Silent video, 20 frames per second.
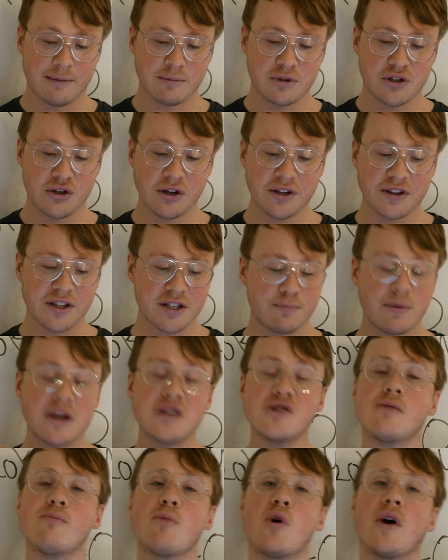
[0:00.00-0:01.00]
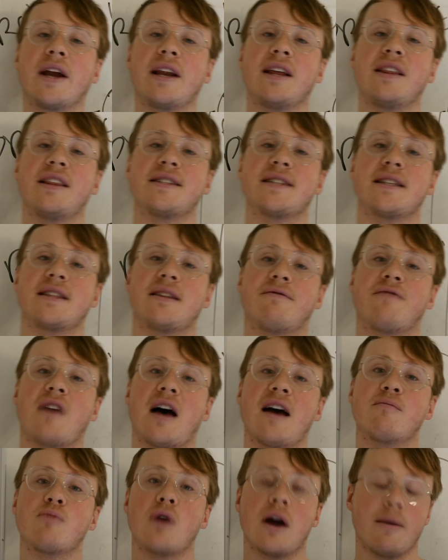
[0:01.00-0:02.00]
took the special moiety that's at the
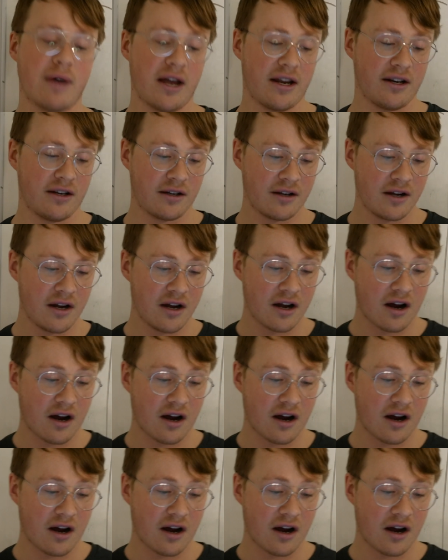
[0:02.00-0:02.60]
5' end